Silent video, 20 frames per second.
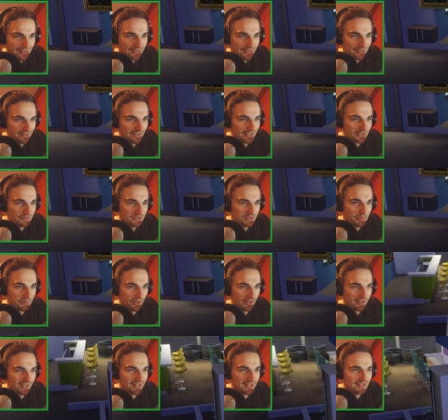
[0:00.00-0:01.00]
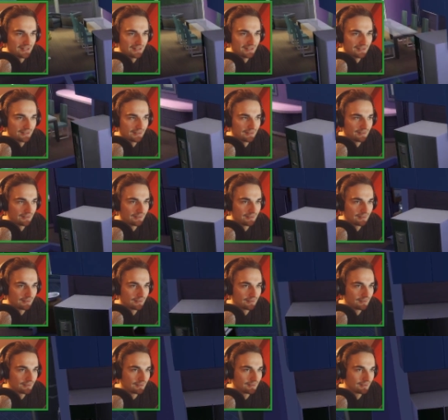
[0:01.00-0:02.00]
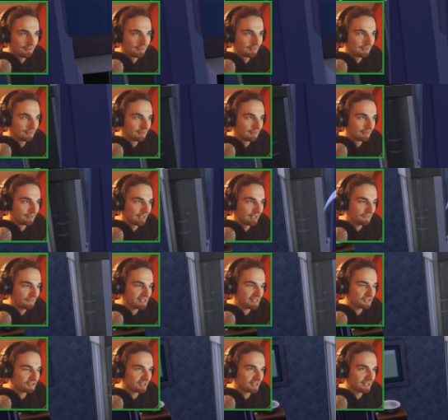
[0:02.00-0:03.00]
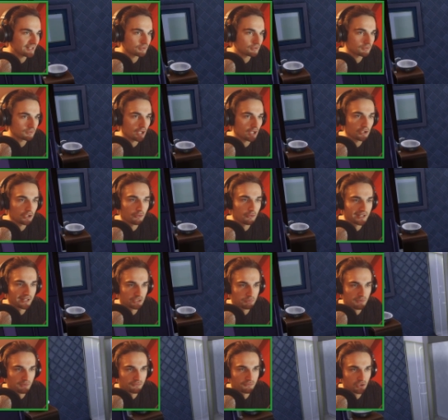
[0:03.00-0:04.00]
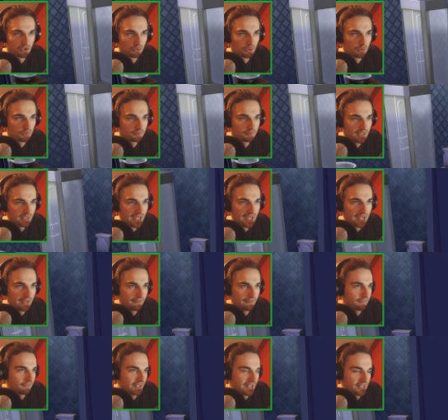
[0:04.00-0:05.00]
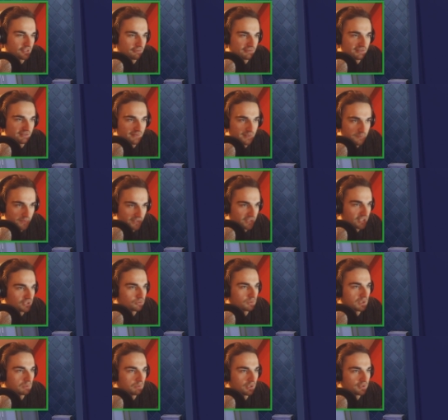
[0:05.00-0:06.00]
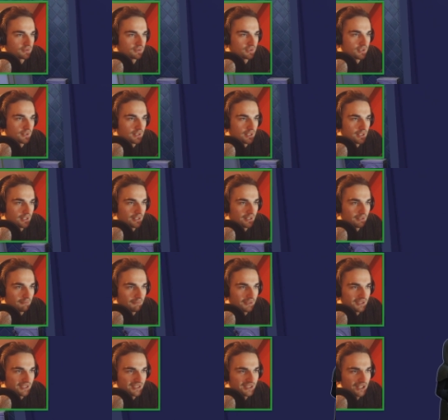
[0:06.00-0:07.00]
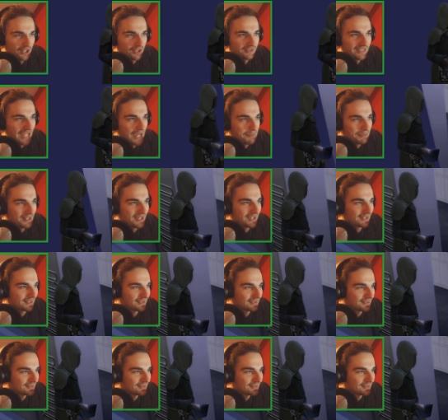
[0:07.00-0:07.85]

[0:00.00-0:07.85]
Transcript: Can't get to his body? I think he's trying to get to... Oh, no, he just went through the wall. Eh, fuck it. He's a Grim Reaper. He does what he wants. He's got a tablet.